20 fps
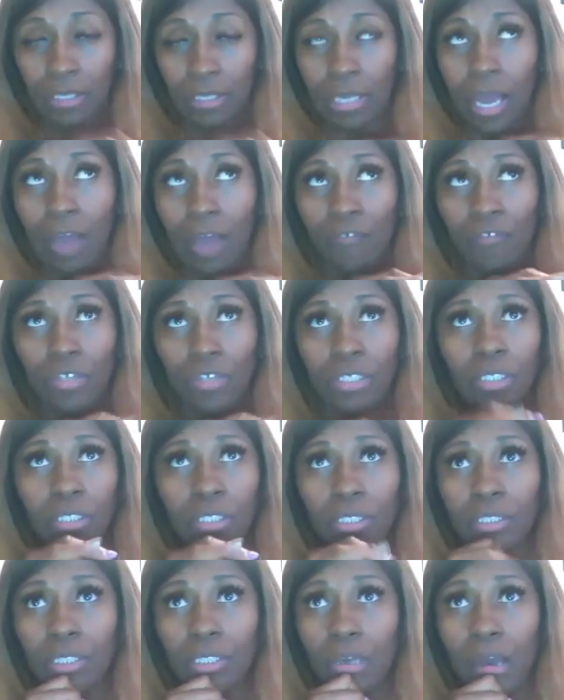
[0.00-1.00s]
Y'all
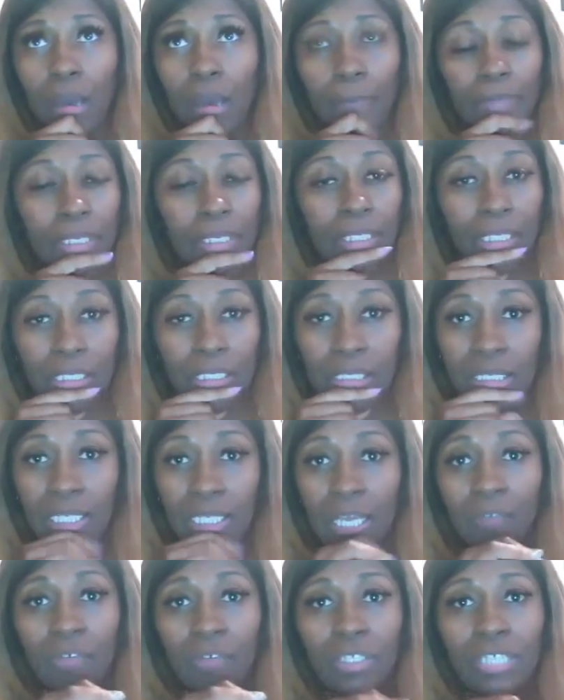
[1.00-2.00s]
really,
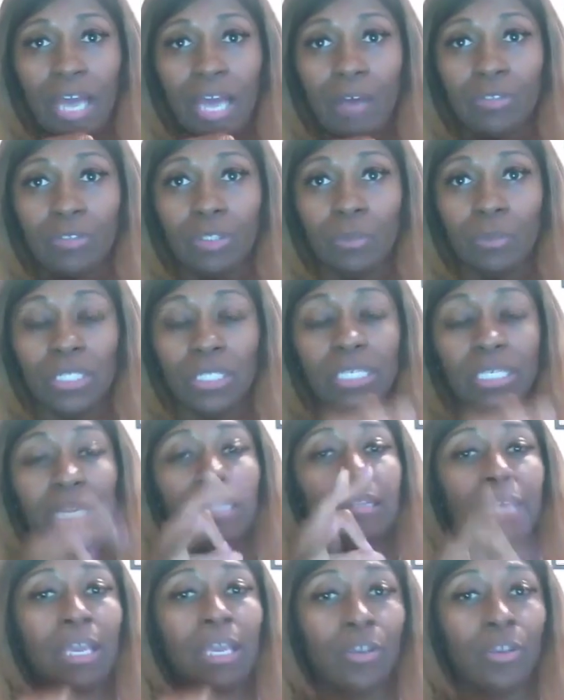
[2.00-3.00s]
listen, they reach out to me
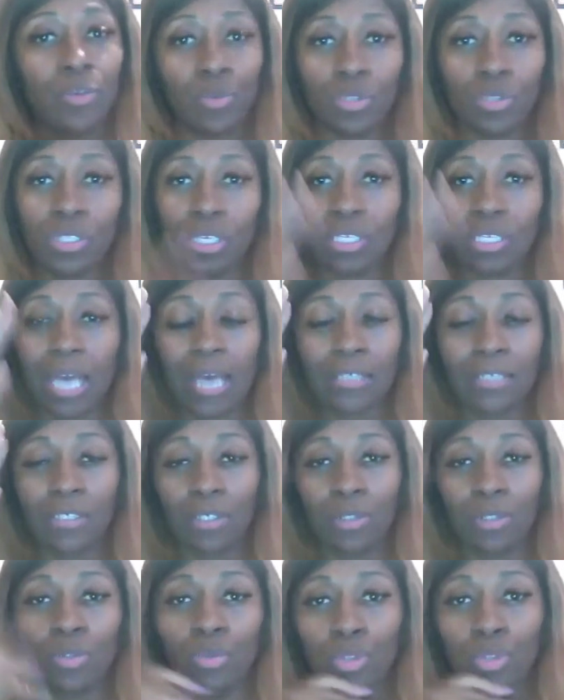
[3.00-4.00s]
saying, thank you, sis. I
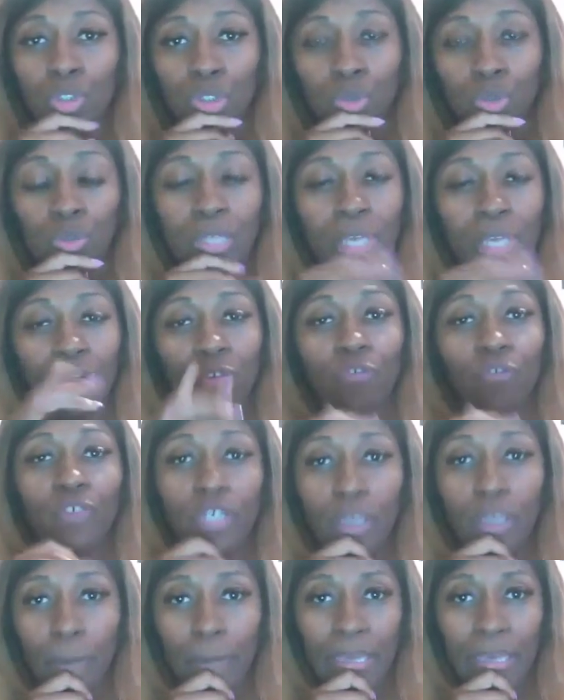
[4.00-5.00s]
salute you. Thank you
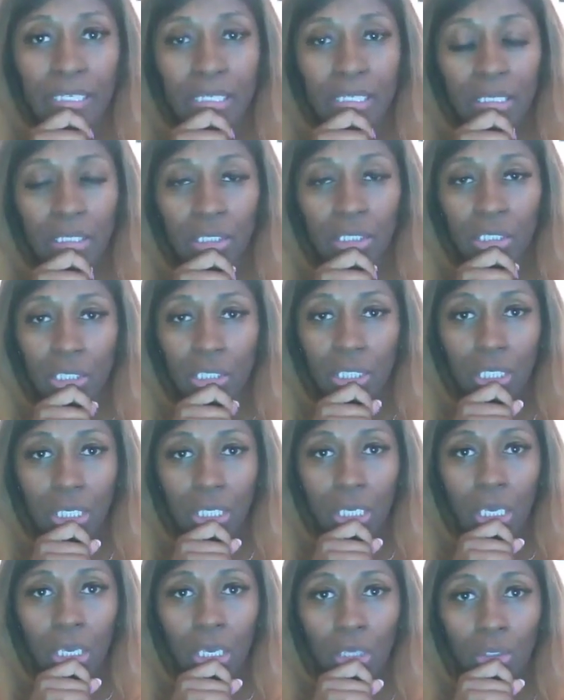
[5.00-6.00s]
for your message.
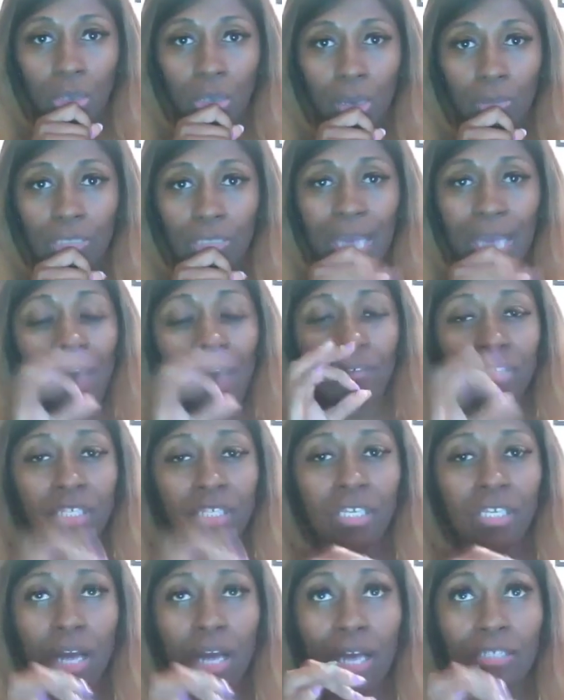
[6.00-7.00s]
You know what I'm saying? I have
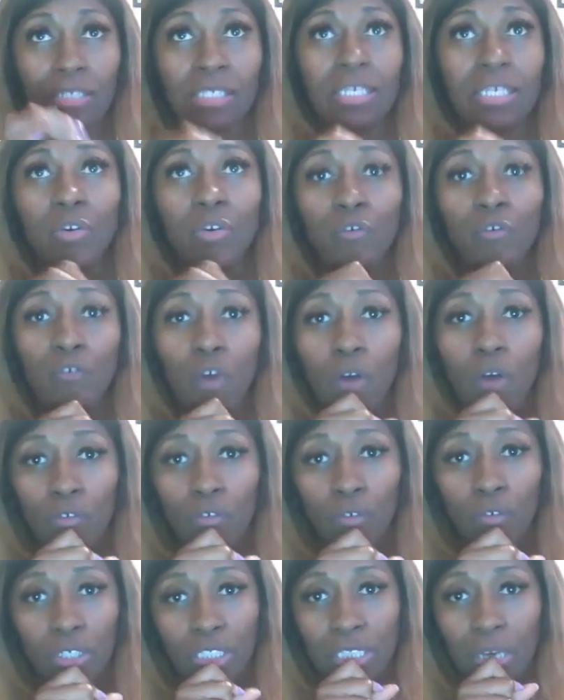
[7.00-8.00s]
a single
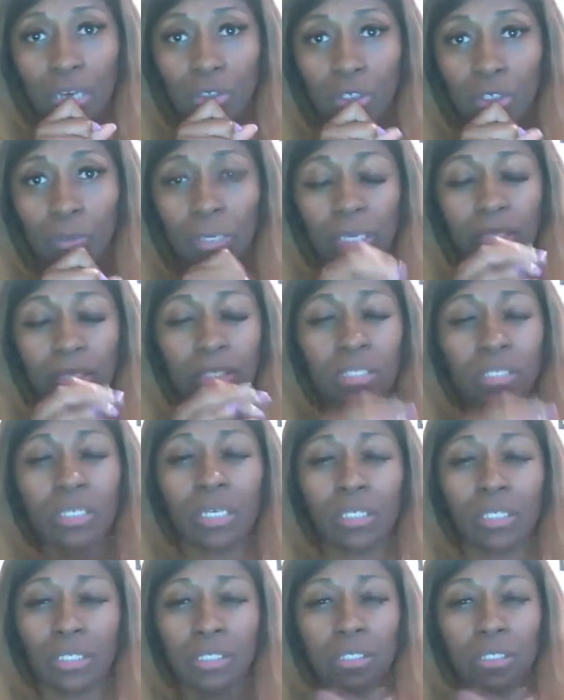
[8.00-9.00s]
father reached out to me. His
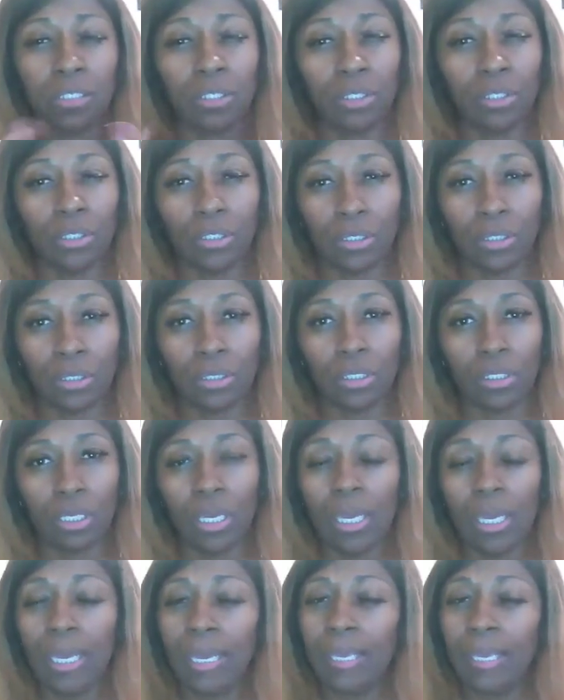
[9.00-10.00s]
son is good.
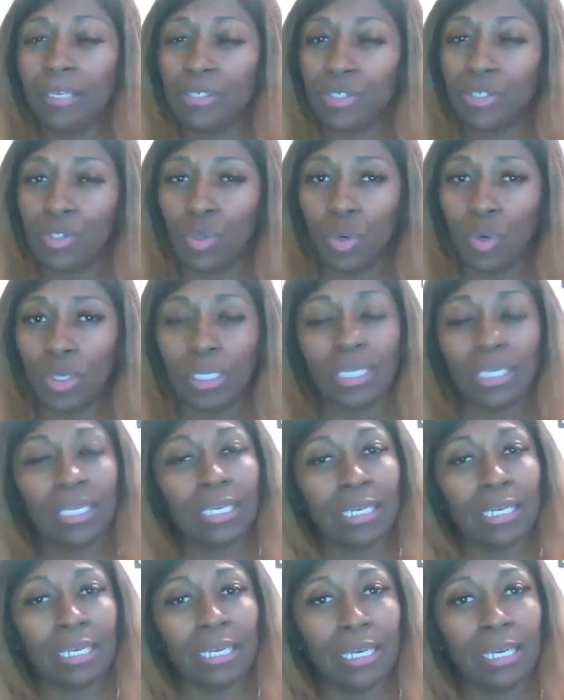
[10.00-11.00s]
His
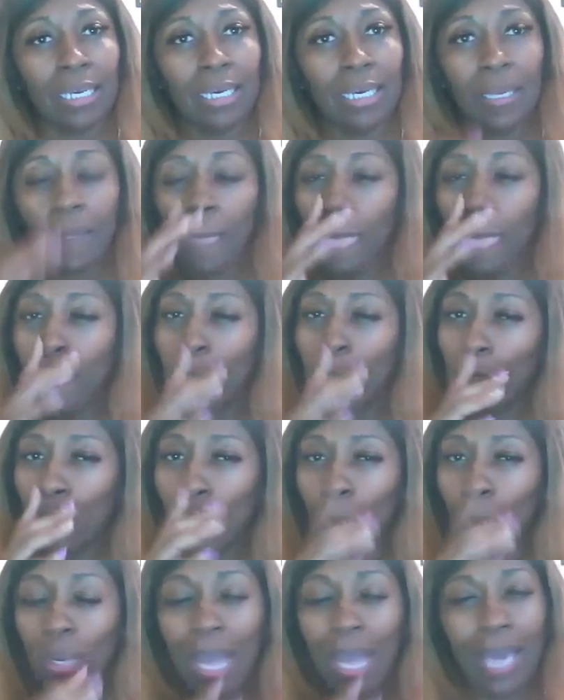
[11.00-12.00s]
daughter,
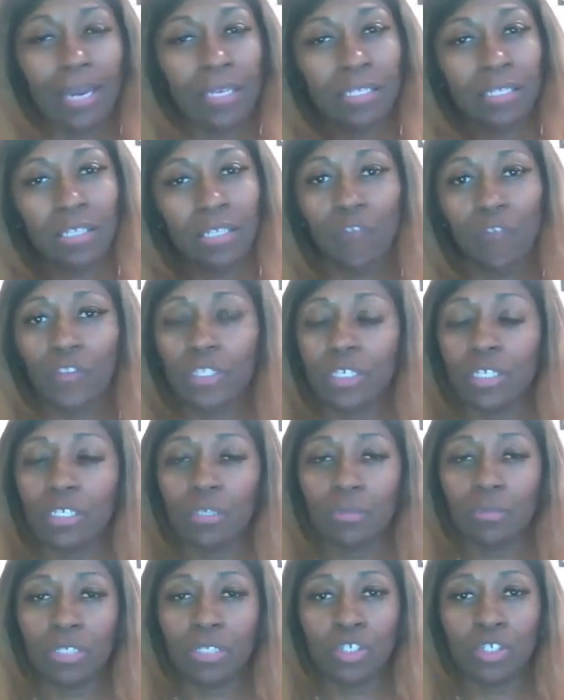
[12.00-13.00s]
got herself into
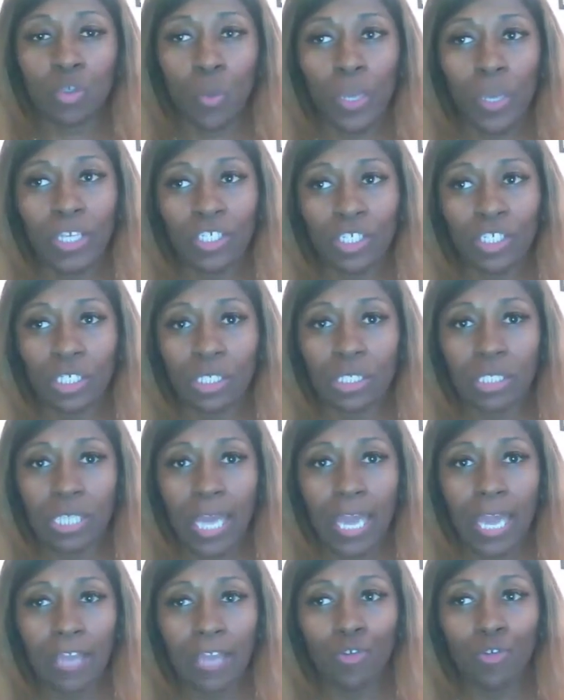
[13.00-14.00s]
some situations,
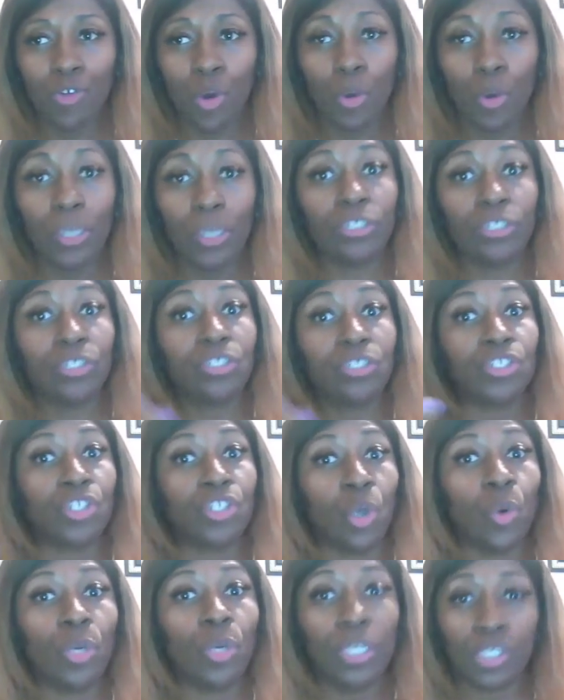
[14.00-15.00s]
and, he
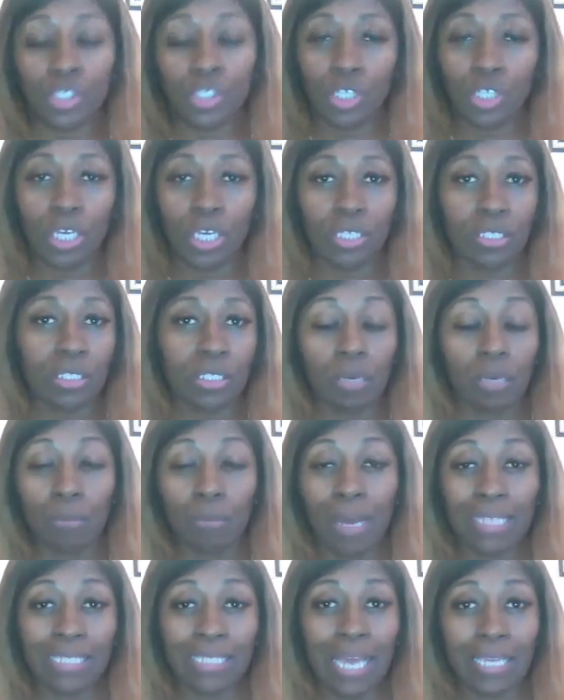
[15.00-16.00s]
showed his
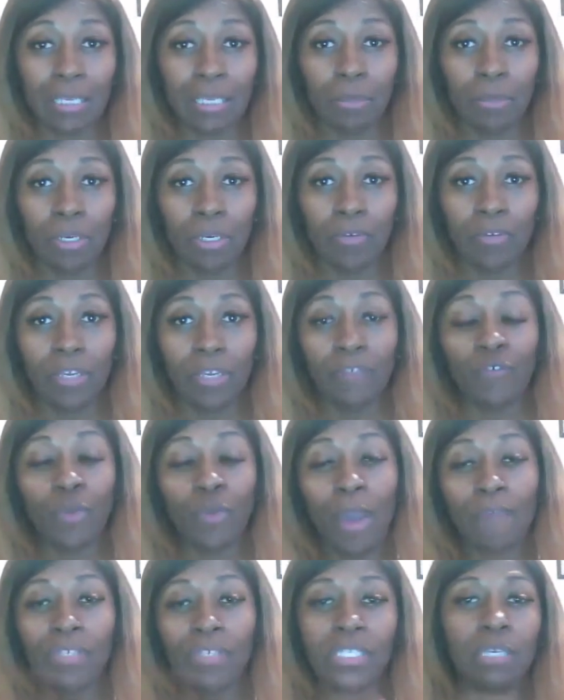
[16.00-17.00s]
son my documentary. If
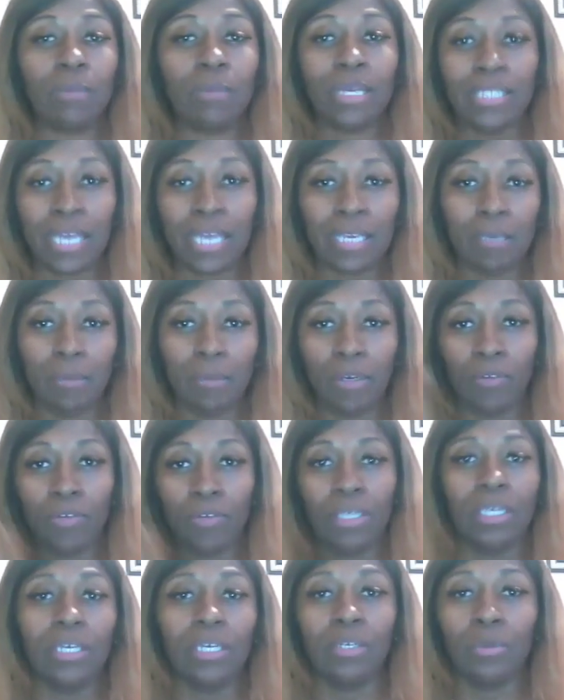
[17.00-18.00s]
you haven't seen my
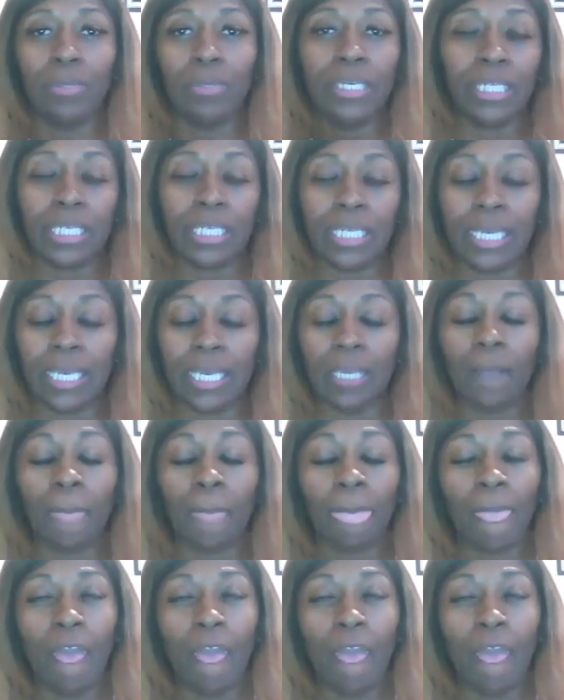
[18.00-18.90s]
documentary, it'll be in the link.